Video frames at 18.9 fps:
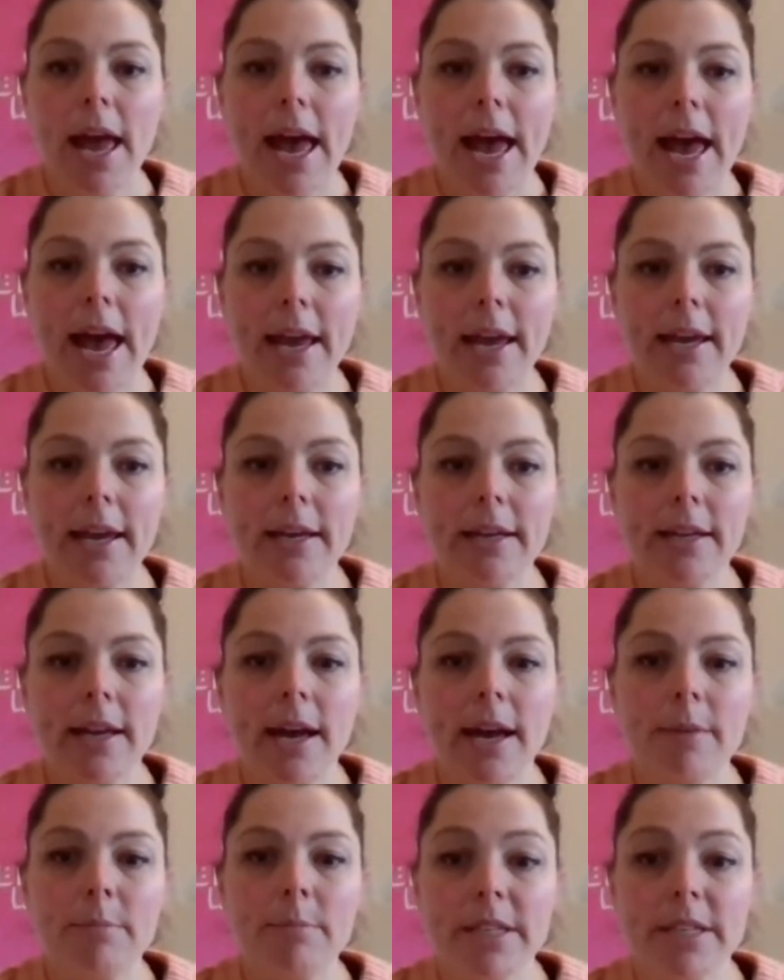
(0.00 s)
a
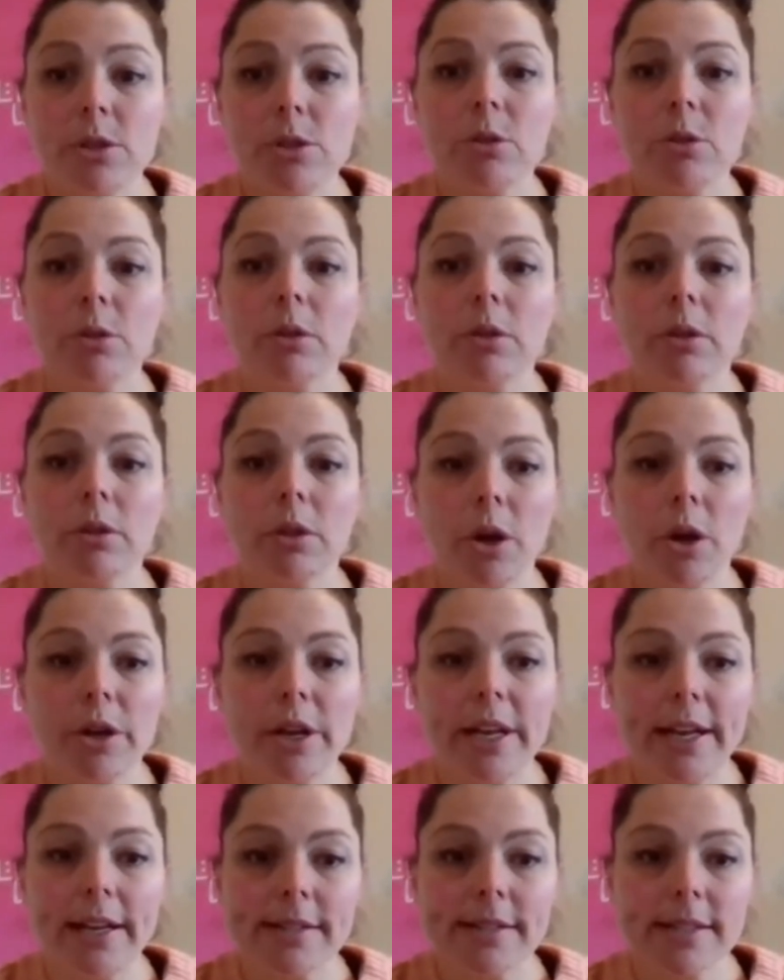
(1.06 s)
digital
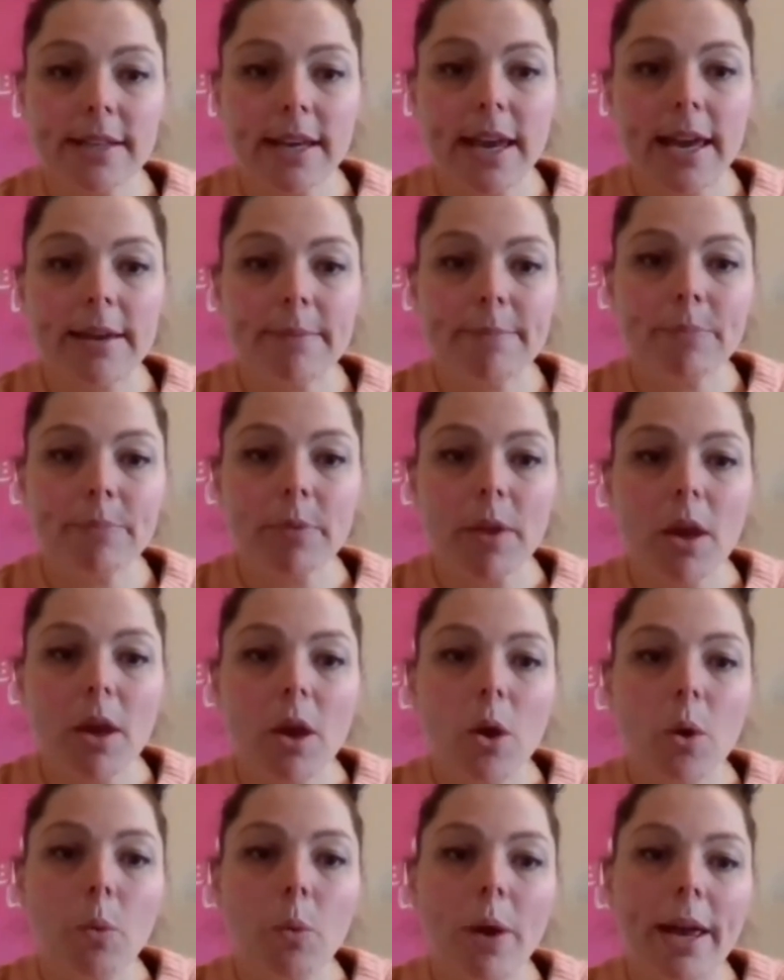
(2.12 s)
loaning scheme
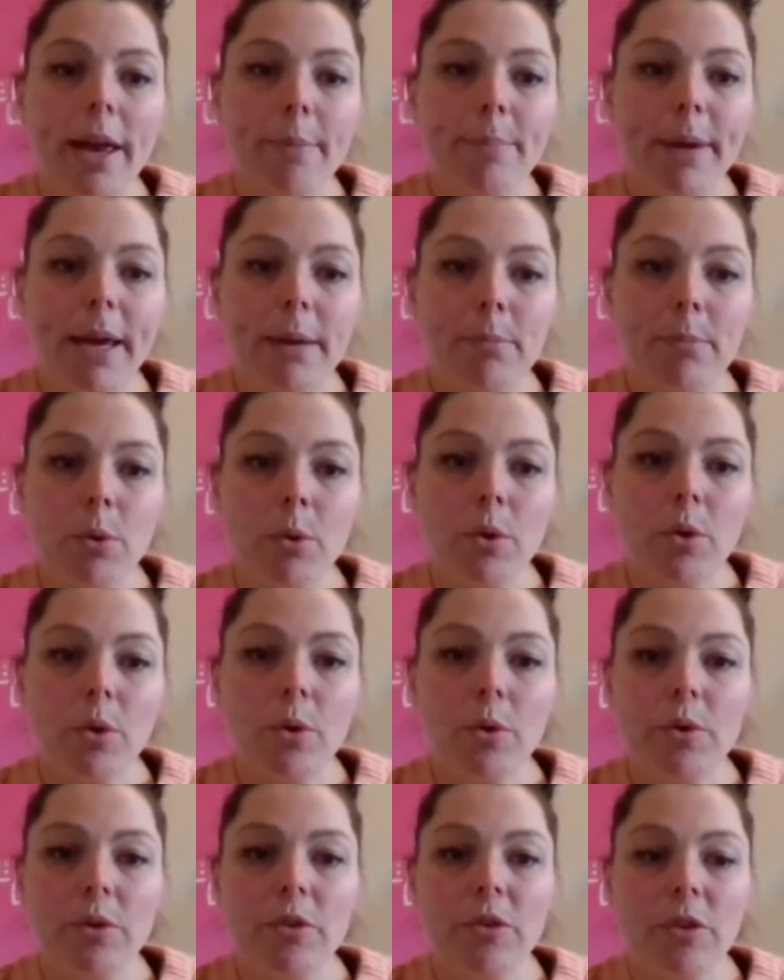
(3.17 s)
where people
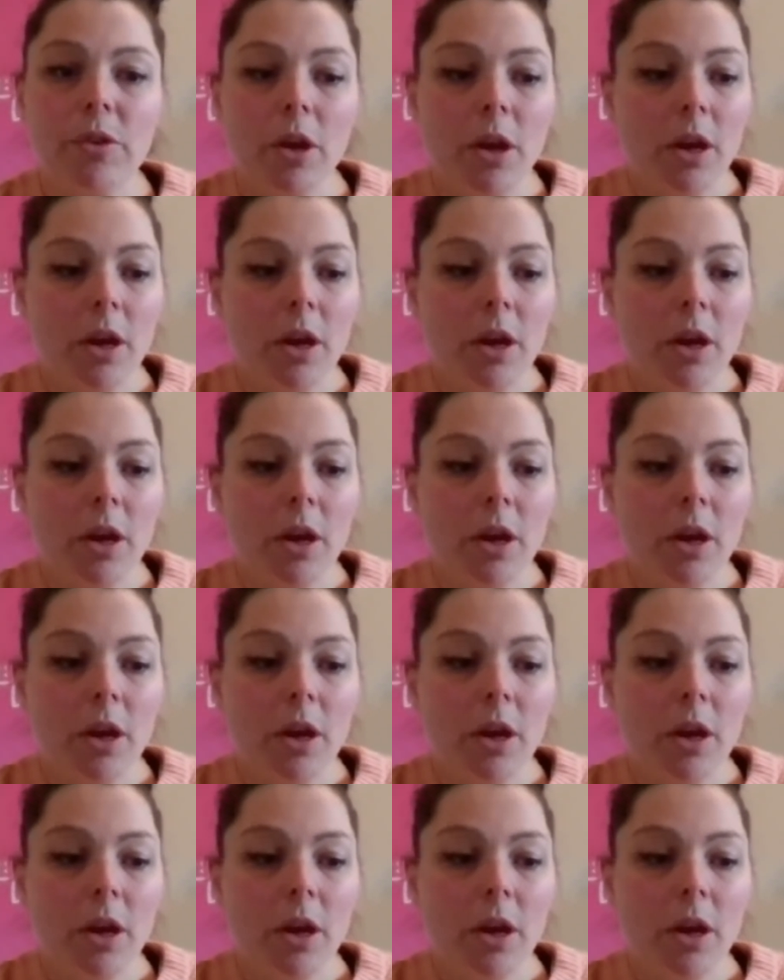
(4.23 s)
could